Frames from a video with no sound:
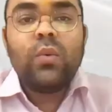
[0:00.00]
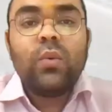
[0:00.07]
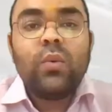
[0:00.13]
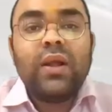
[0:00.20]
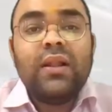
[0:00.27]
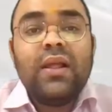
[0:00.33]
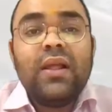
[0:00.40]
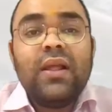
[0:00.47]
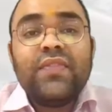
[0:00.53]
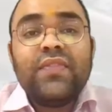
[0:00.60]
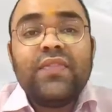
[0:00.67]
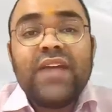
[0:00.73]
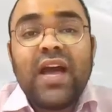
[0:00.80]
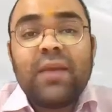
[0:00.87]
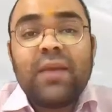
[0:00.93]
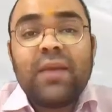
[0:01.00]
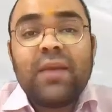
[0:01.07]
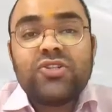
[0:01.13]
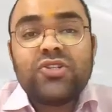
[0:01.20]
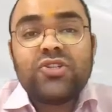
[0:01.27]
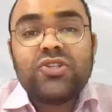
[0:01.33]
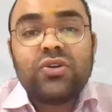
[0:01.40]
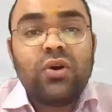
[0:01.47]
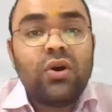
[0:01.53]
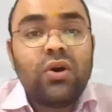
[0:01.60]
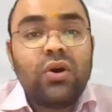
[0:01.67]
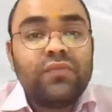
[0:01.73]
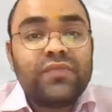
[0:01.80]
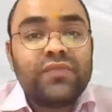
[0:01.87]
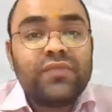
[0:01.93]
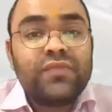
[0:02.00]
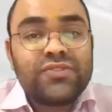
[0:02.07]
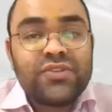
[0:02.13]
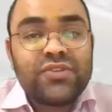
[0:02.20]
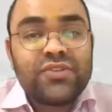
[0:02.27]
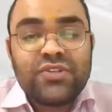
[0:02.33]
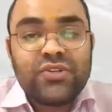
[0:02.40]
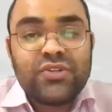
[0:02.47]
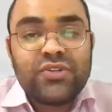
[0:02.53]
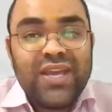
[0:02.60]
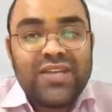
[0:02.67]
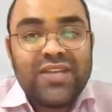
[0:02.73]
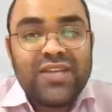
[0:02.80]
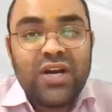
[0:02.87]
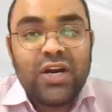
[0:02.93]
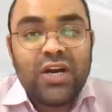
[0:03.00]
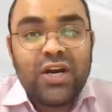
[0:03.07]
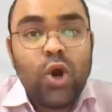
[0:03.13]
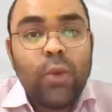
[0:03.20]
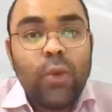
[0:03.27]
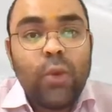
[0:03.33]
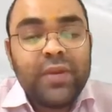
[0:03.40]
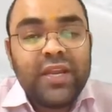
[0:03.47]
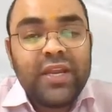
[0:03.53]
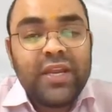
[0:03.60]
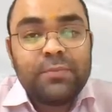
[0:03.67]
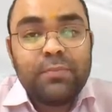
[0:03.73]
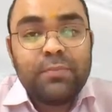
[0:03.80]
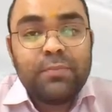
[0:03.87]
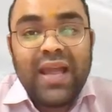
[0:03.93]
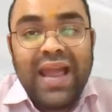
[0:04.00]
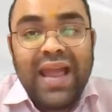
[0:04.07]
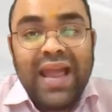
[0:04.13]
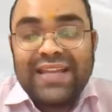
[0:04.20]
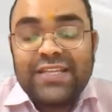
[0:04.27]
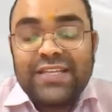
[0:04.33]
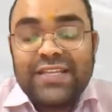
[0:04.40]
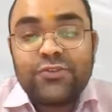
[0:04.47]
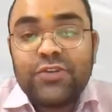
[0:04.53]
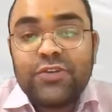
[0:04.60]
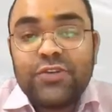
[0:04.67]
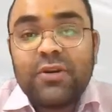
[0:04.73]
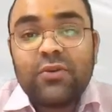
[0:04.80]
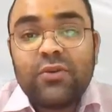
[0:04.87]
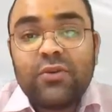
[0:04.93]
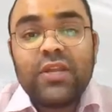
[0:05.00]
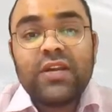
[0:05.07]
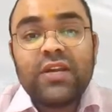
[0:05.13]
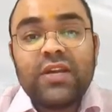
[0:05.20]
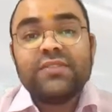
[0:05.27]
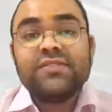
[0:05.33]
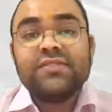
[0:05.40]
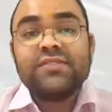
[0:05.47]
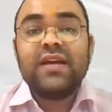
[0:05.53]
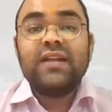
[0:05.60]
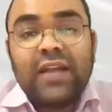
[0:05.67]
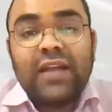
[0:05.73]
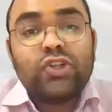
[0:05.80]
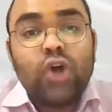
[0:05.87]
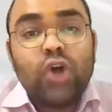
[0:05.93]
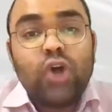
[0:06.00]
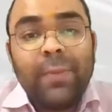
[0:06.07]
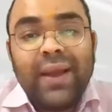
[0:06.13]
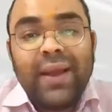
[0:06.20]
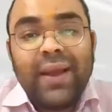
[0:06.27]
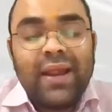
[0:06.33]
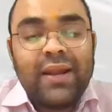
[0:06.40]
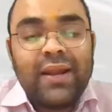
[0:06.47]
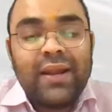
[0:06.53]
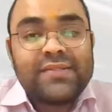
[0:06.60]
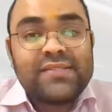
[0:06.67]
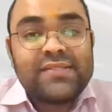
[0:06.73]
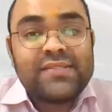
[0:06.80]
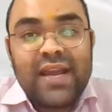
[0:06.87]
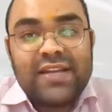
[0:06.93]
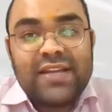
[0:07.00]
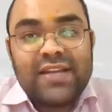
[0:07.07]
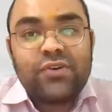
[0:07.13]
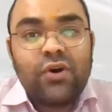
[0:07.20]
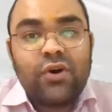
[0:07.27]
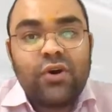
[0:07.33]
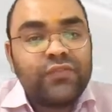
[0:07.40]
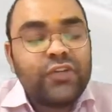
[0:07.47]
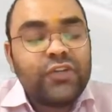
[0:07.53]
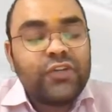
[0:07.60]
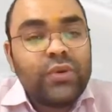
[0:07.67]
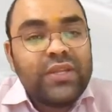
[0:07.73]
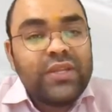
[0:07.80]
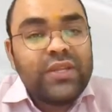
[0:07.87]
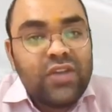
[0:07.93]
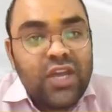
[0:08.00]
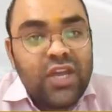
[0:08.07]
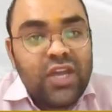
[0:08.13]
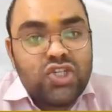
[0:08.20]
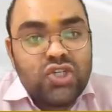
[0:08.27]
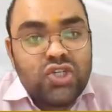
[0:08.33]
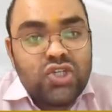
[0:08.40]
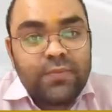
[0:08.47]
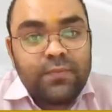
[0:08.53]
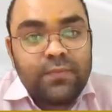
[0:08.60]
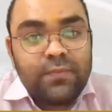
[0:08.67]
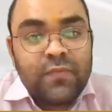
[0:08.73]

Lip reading: Well, dimension of the construction gauge are obtained by adding suitable clearance at the top and sides of the loading gauge.